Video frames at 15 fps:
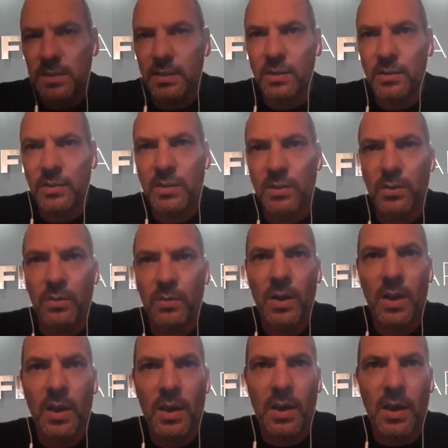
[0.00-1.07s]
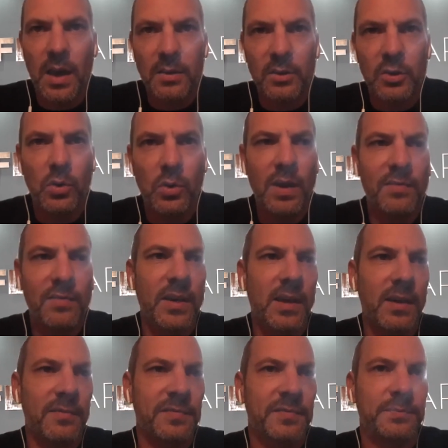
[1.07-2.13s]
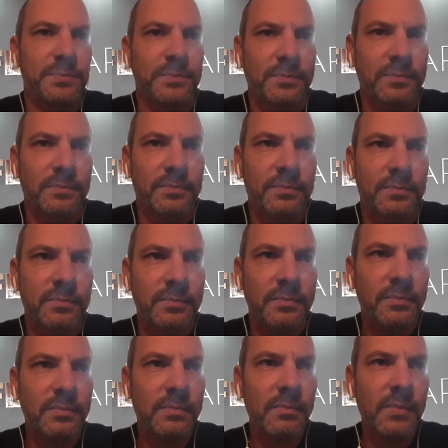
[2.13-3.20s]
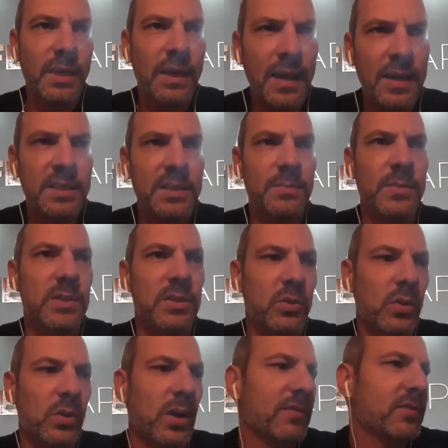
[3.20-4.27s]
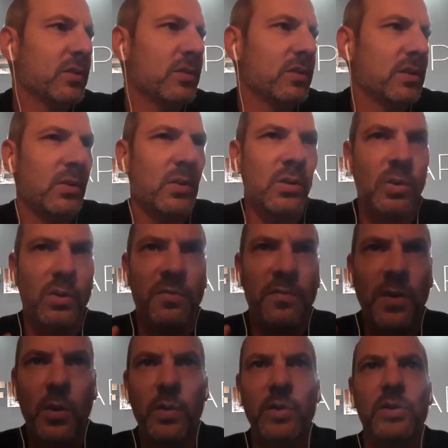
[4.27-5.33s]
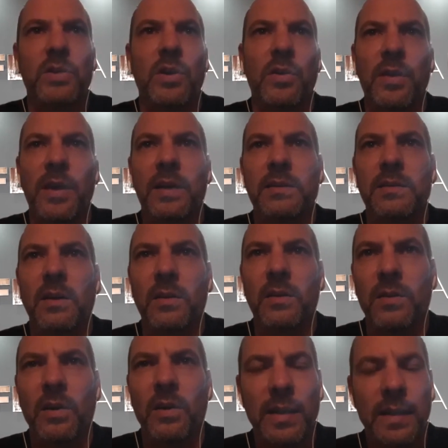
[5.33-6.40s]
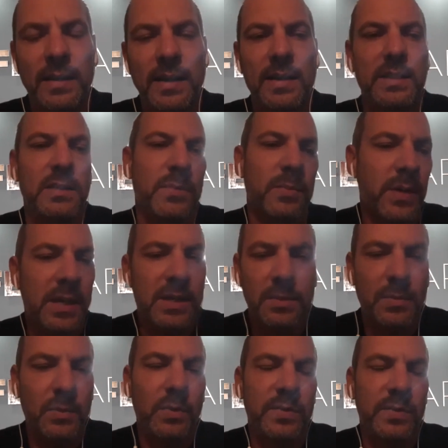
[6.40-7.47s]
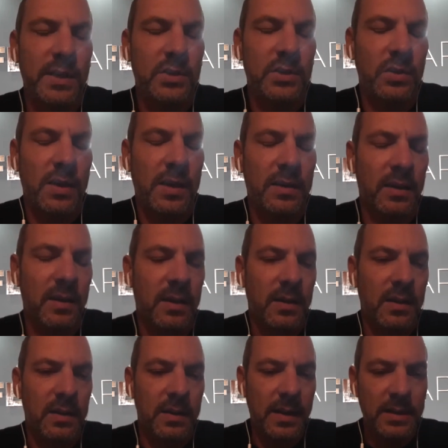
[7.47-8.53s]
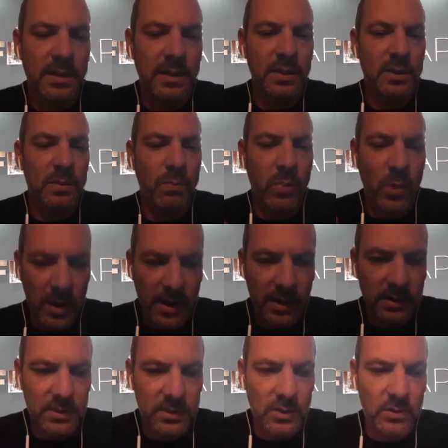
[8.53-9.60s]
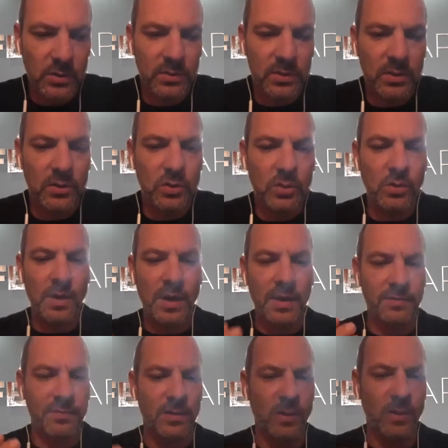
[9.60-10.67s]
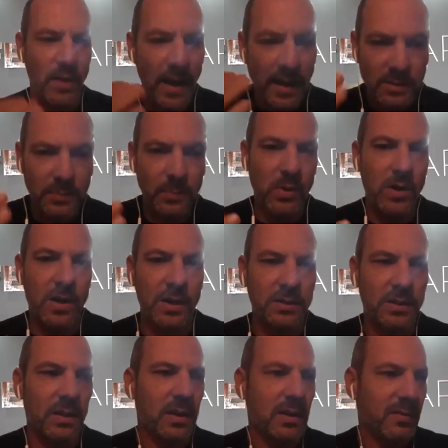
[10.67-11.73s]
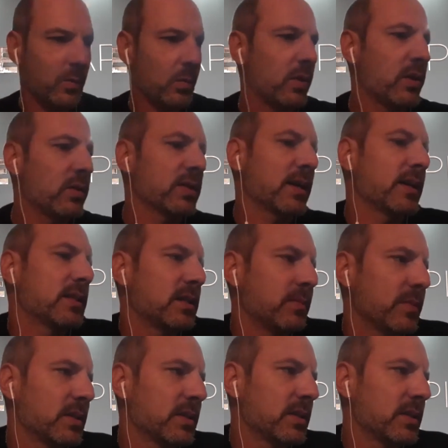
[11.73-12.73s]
So do you have enough customers? Do you focus on that customer base? I mean, we touched on that. Next thing is product. So do you have the right product for those customers?